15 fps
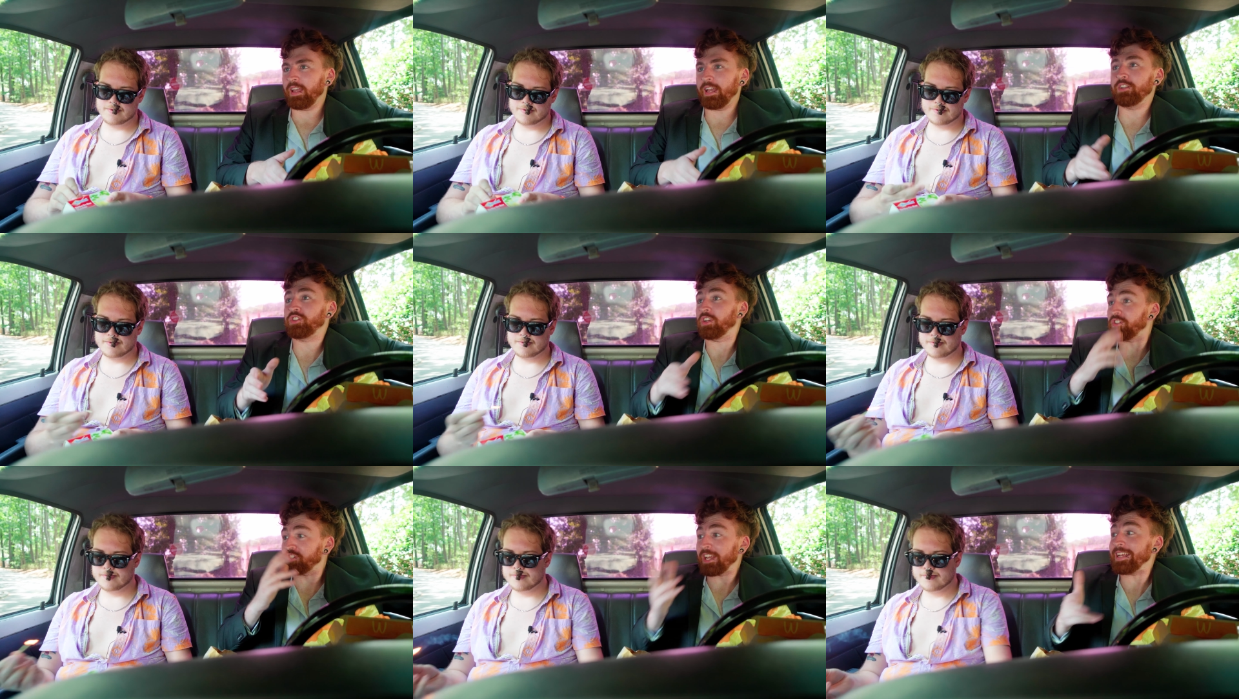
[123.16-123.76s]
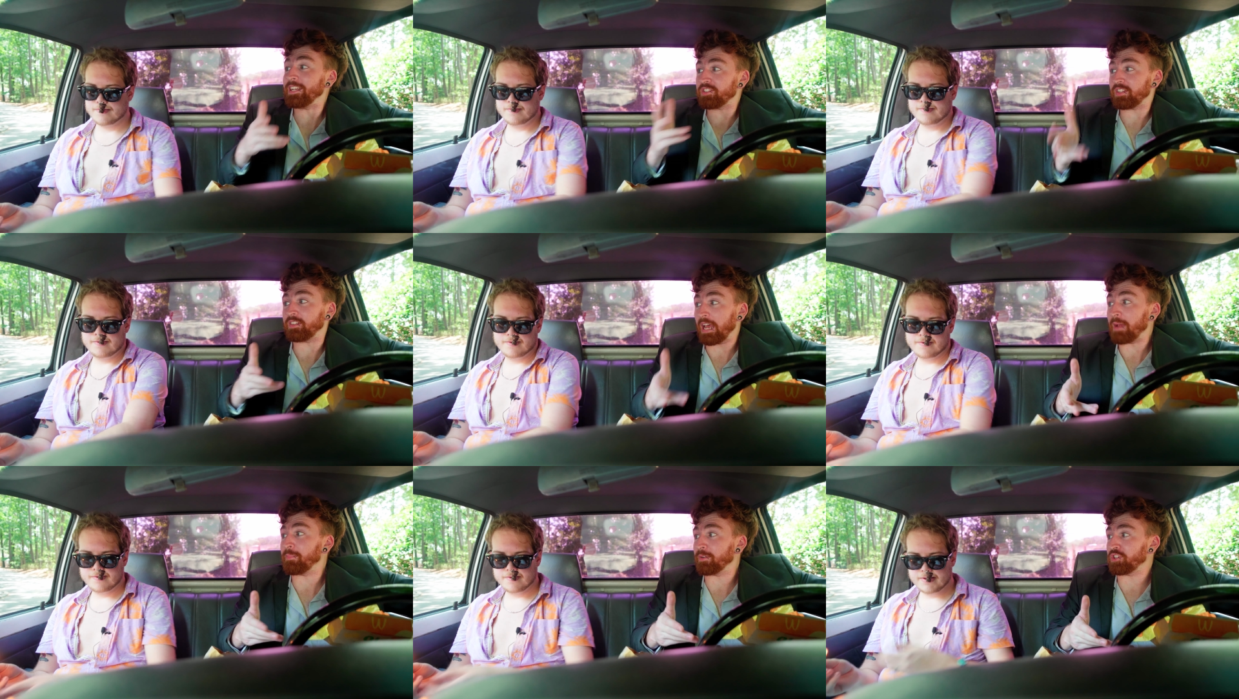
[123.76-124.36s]
Speaker 1: and just change the
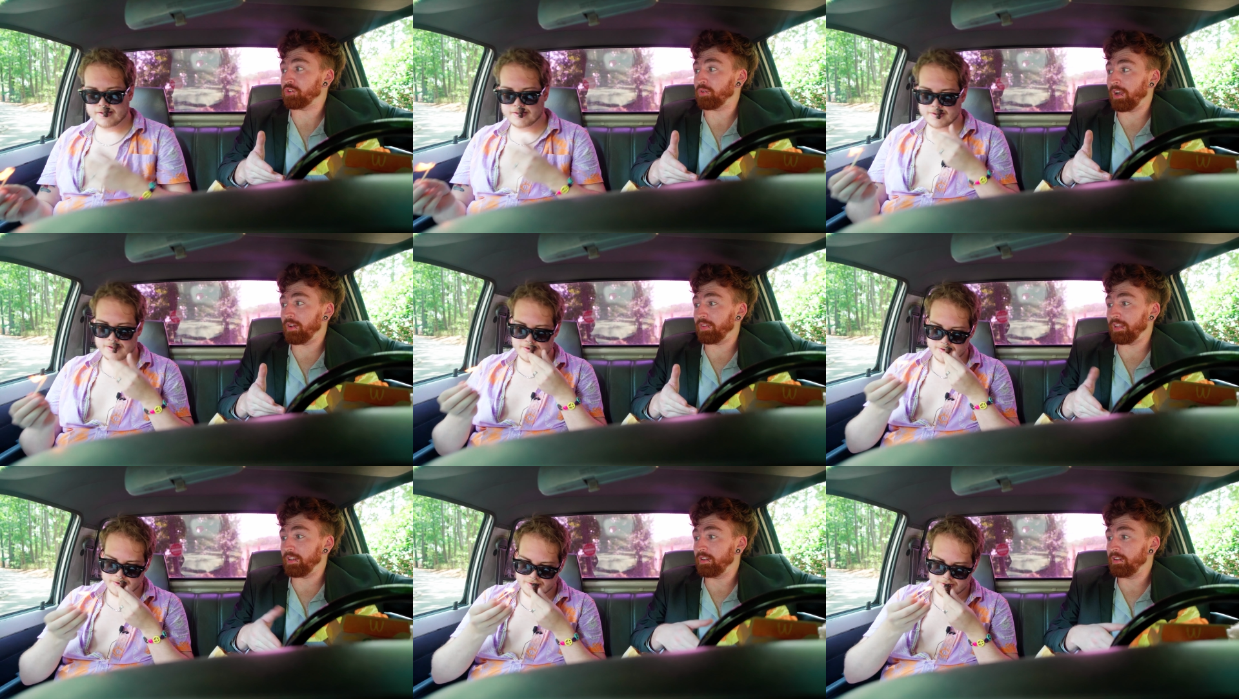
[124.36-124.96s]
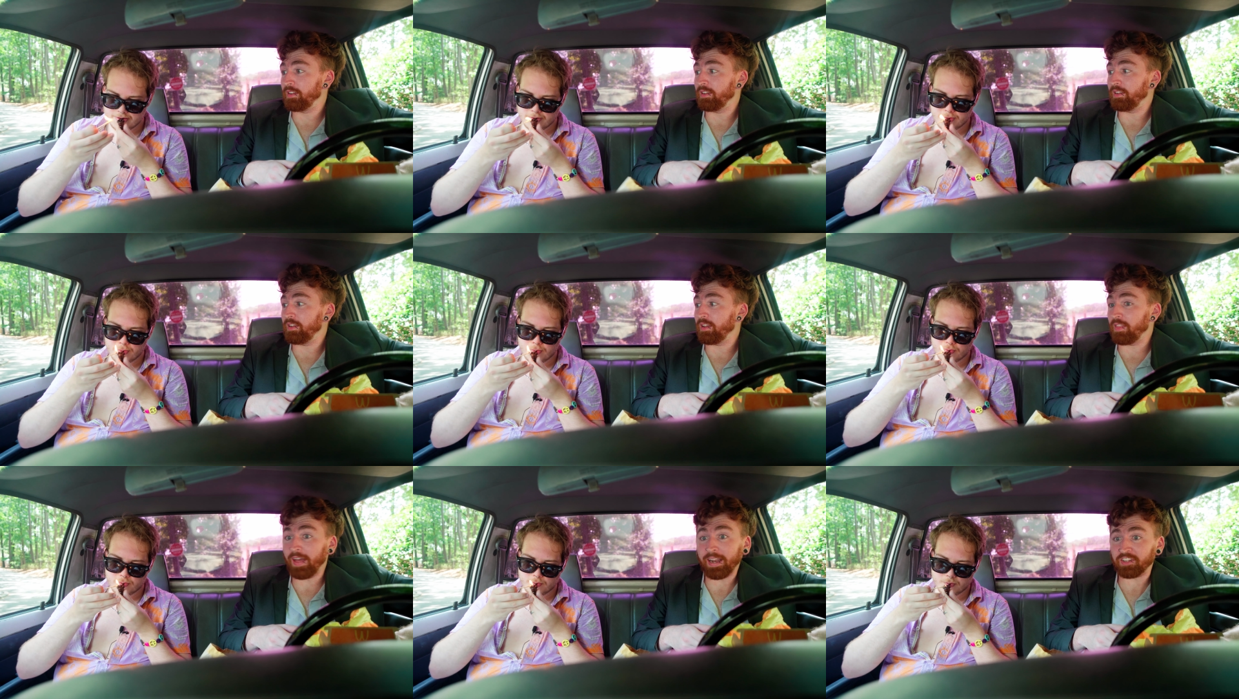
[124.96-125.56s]
temperature of it,
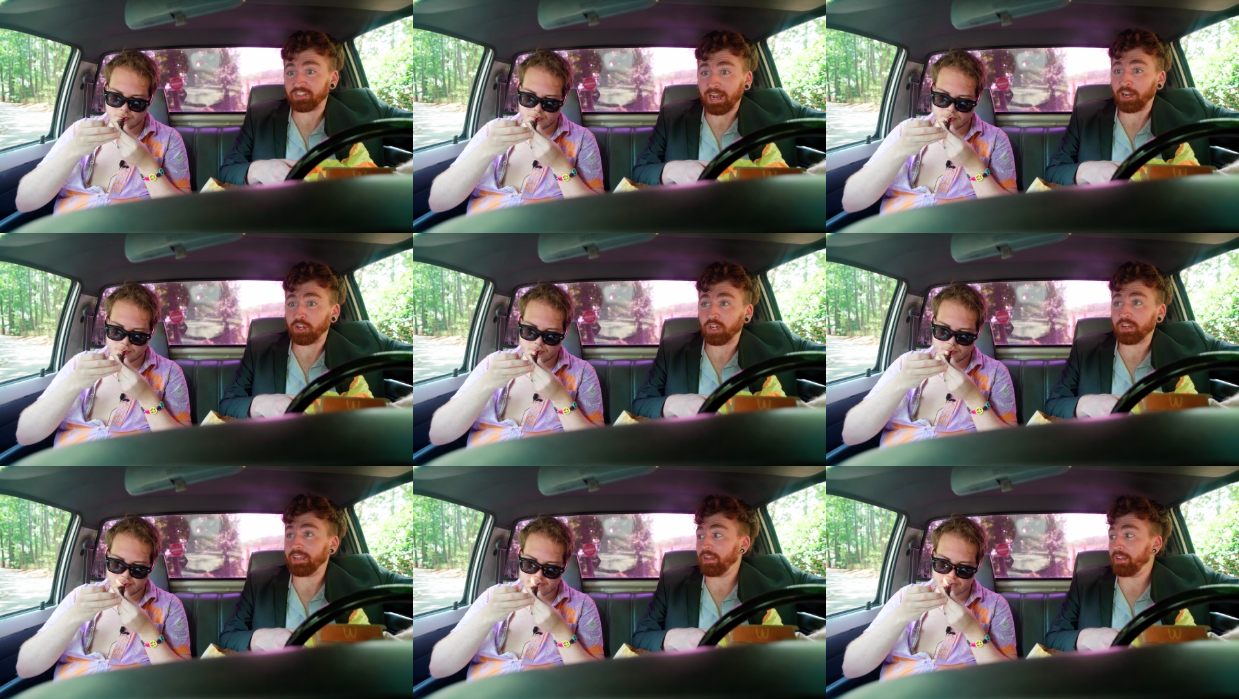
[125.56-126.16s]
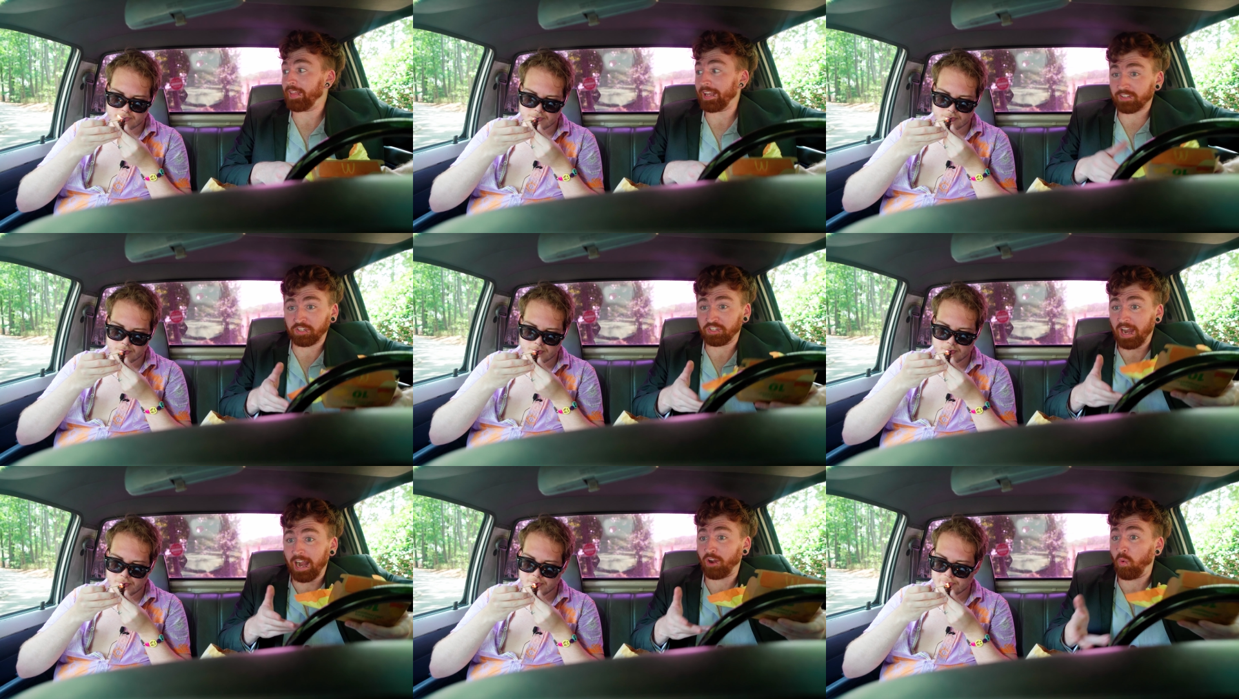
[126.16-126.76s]
that is not cooking. That
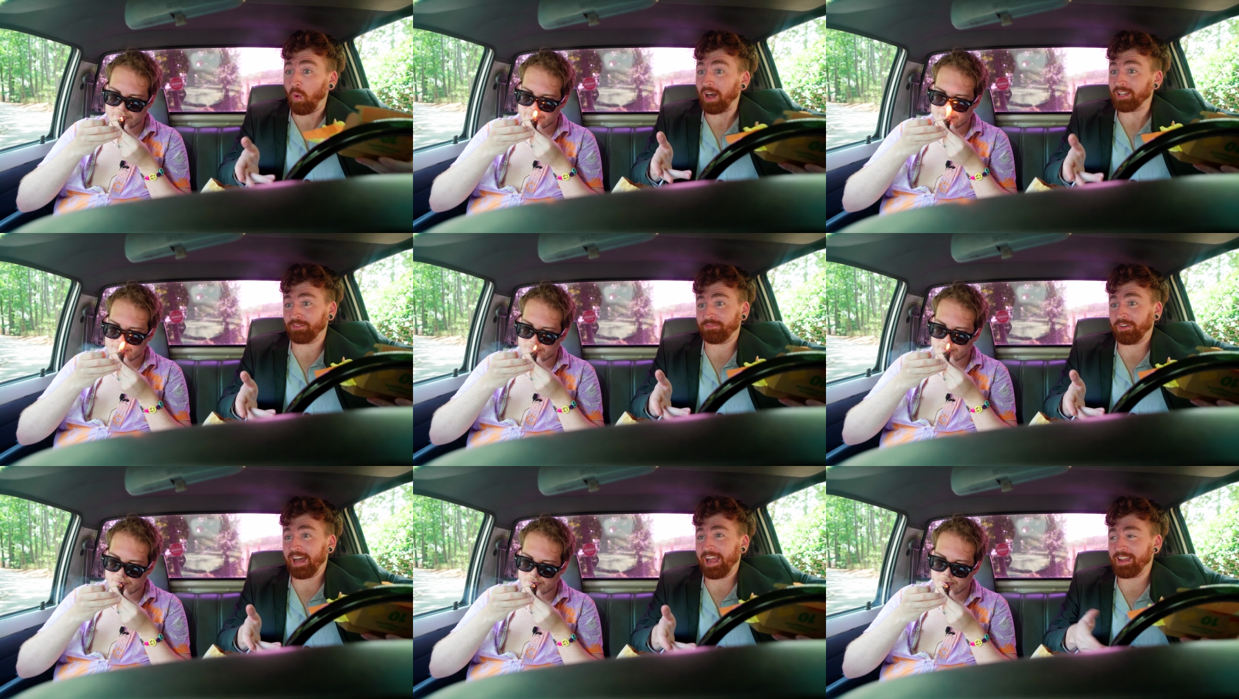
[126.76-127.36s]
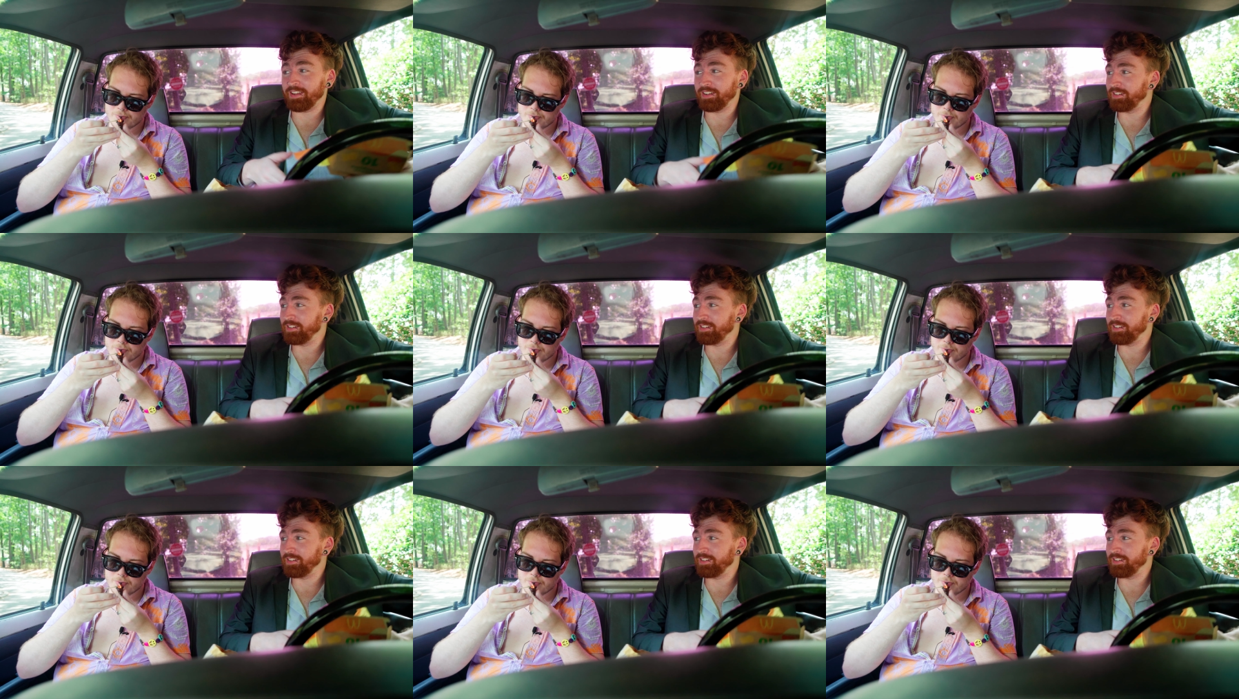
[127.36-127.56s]
does not qualify.